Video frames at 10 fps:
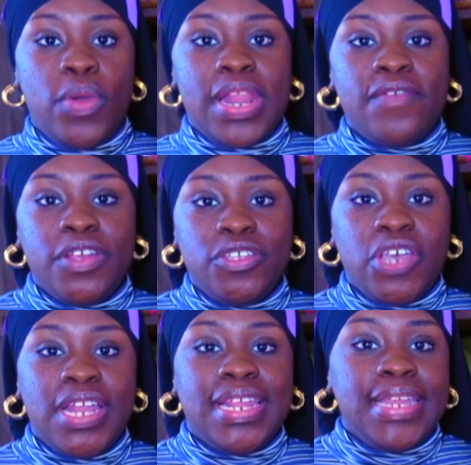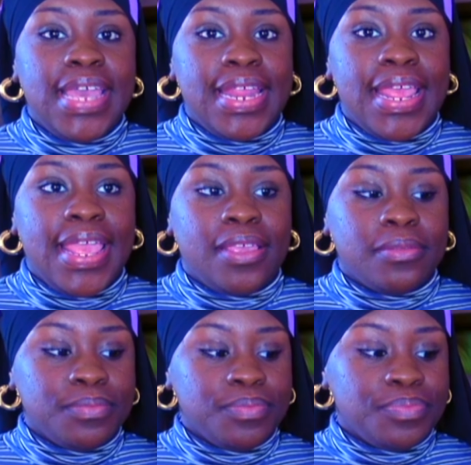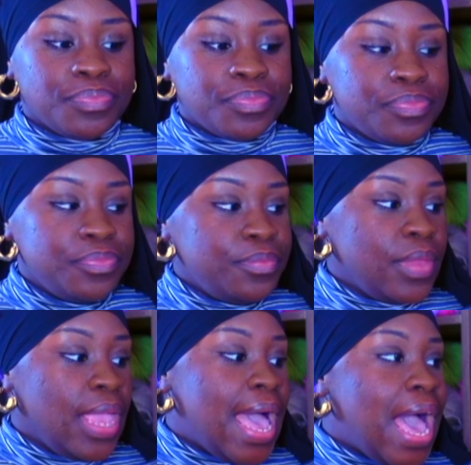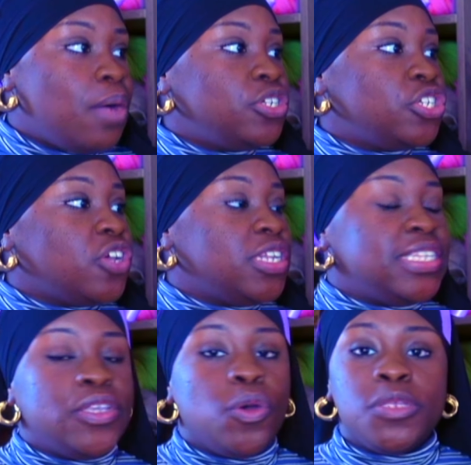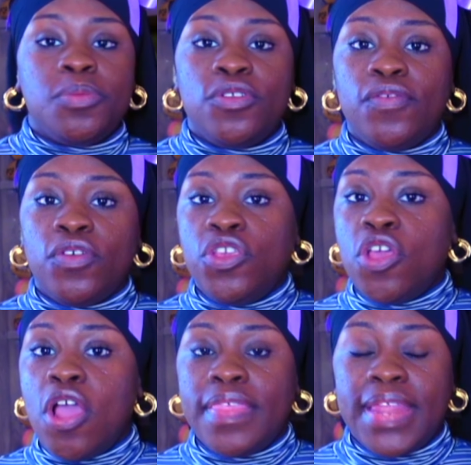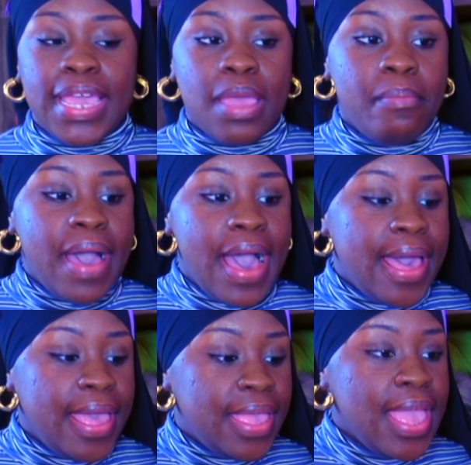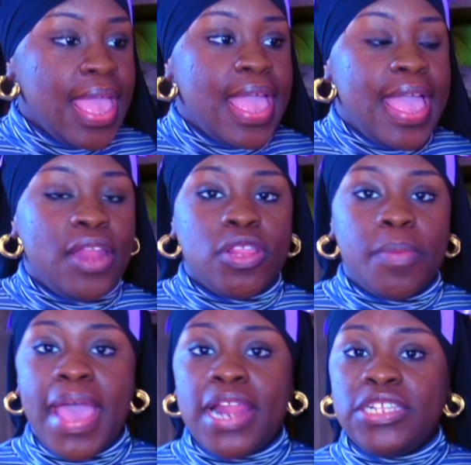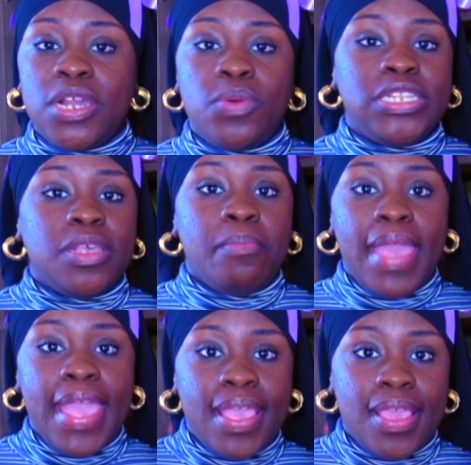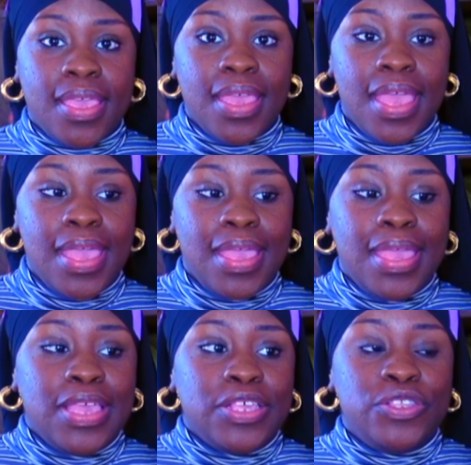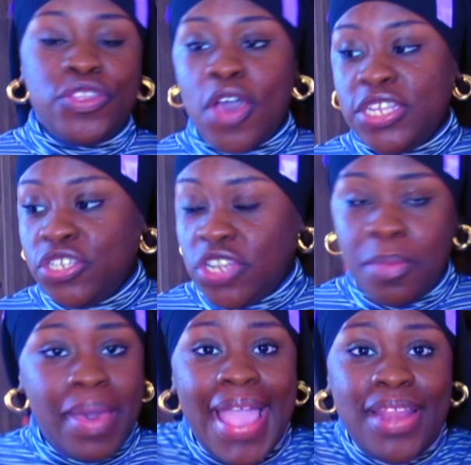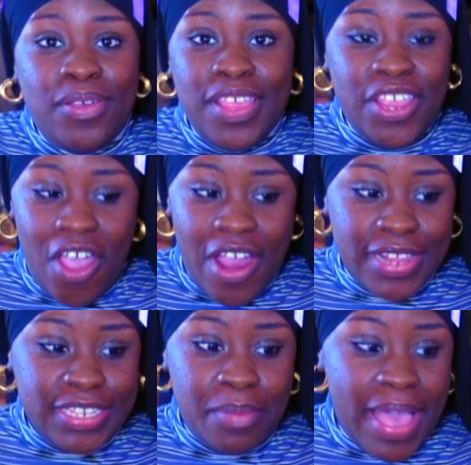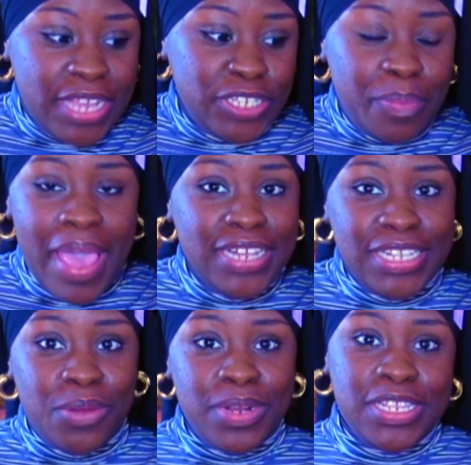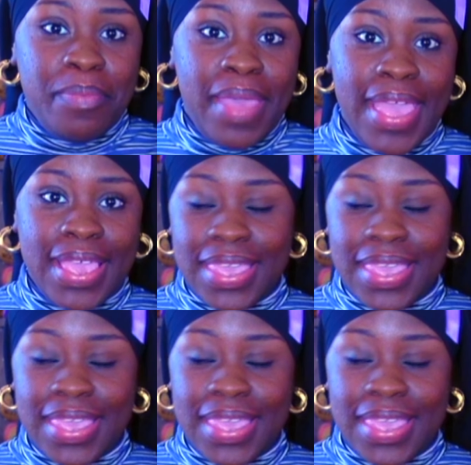when I first started knitting, I was just starting to see all the beautiful yarn that I can buy. And all the patterns that I wanted to make. So I just started buying all the yarn to match the patterns that I wanted to make.